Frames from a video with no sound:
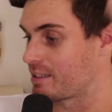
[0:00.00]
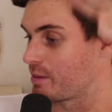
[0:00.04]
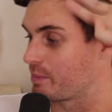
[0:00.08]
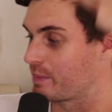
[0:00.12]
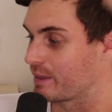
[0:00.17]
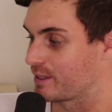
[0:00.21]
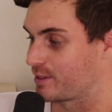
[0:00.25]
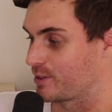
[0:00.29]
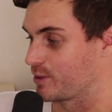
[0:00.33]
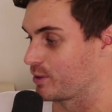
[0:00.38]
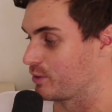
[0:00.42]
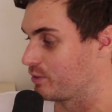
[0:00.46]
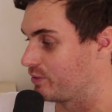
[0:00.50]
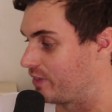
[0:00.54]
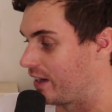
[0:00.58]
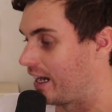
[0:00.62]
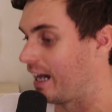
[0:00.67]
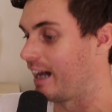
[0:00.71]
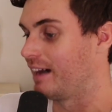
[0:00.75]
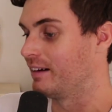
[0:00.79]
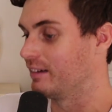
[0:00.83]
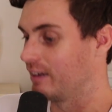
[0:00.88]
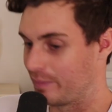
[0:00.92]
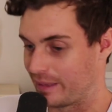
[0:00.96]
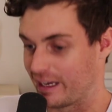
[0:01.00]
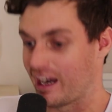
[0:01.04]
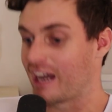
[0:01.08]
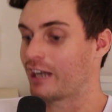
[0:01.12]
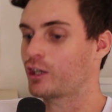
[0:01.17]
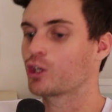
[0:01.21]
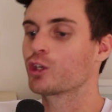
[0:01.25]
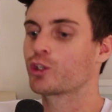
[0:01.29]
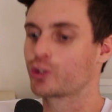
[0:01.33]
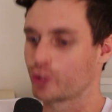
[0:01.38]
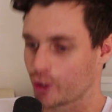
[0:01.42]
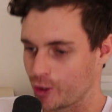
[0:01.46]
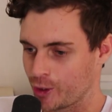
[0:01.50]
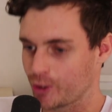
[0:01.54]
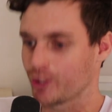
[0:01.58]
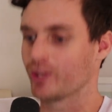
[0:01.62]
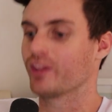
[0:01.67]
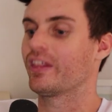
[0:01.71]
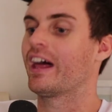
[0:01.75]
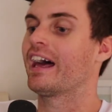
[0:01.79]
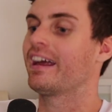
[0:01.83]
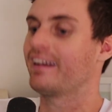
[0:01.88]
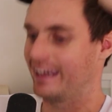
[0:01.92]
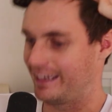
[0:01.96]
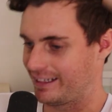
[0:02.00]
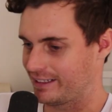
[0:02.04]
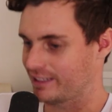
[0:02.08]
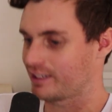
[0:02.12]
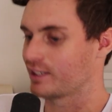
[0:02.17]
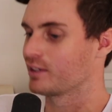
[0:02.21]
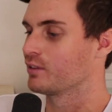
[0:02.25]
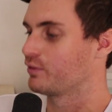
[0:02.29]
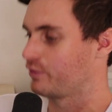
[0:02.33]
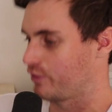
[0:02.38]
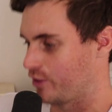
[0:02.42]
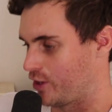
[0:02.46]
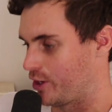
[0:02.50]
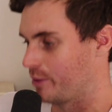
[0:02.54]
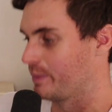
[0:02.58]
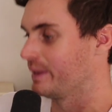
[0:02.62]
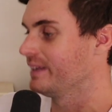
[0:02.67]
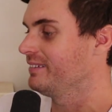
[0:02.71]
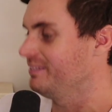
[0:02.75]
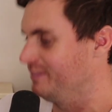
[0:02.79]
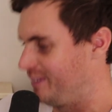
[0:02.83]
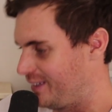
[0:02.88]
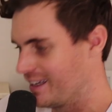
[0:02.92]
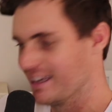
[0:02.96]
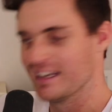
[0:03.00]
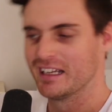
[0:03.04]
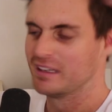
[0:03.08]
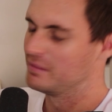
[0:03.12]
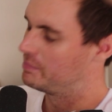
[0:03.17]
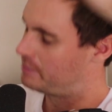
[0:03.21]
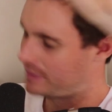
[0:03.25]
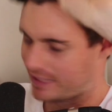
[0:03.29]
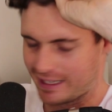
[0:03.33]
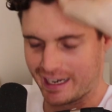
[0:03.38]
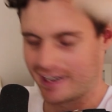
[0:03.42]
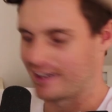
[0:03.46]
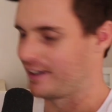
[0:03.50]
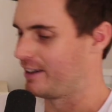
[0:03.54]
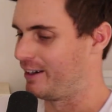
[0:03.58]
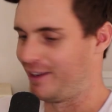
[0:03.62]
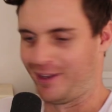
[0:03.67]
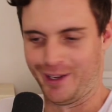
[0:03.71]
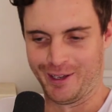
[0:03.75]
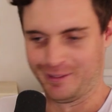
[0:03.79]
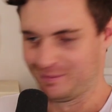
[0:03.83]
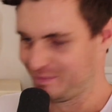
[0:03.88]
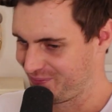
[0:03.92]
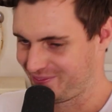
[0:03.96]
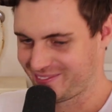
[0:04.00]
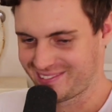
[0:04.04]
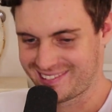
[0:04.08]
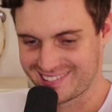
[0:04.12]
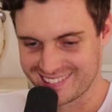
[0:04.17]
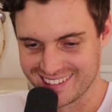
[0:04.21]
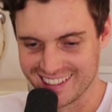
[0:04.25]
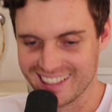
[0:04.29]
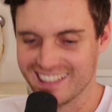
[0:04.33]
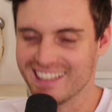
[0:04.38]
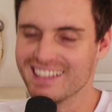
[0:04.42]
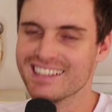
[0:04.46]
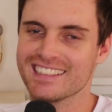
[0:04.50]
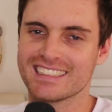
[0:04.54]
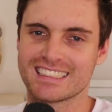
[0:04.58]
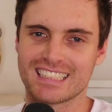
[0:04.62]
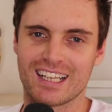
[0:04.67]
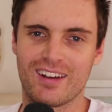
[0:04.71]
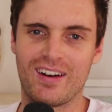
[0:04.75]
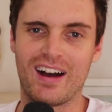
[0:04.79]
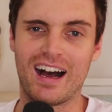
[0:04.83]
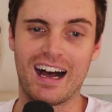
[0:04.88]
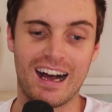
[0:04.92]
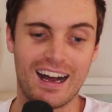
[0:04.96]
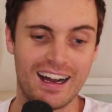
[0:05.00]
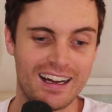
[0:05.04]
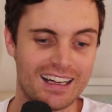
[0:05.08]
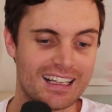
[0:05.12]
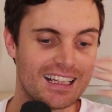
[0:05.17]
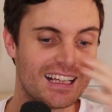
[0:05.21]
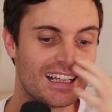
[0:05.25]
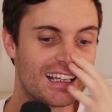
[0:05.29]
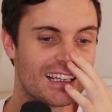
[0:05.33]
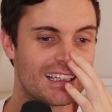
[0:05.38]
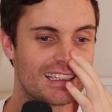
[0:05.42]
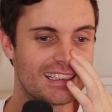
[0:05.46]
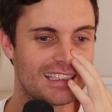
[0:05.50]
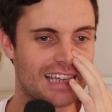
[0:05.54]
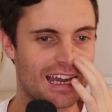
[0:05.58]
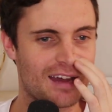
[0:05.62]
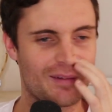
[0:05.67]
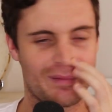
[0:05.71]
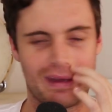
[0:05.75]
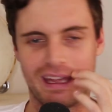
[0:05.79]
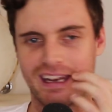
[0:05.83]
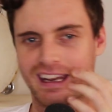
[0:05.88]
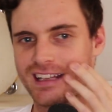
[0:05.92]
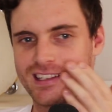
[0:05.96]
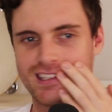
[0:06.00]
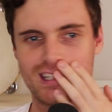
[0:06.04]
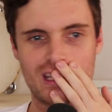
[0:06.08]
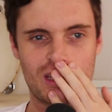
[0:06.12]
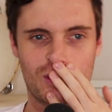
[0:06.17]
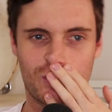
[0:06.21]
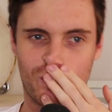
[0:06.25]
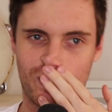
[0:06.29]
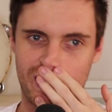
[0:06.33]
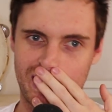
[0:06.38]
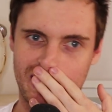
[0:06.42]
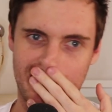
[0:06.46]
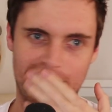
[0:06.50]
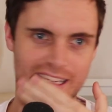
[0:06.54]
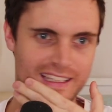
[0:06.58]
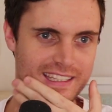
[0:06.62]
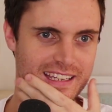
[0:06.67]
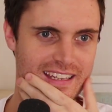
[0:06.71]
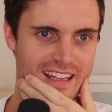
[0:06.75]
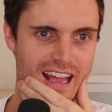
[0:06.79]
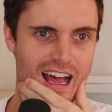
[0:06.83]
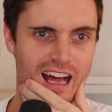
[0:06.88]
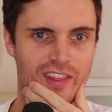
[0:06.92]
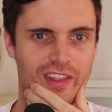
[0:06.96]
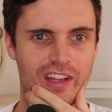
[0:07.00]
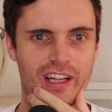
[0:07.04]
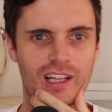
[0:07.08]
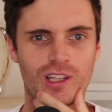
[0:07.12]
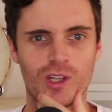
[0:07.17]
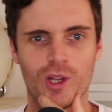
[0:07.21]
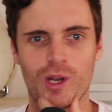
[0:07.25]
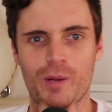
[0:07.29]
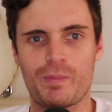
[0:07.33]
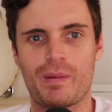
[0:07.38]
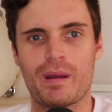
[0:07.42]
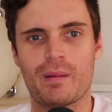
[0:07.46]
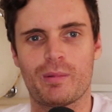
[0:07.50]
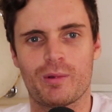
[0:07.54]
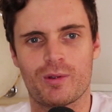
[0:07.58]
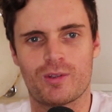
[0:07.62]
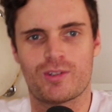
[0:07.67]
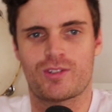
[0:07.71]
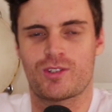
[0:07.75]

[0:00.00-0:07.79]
bit too far. I mean, I could Google that and confirm it, but I don't know. So, yeah, man, it's just weird. It's just, I think a lot of people who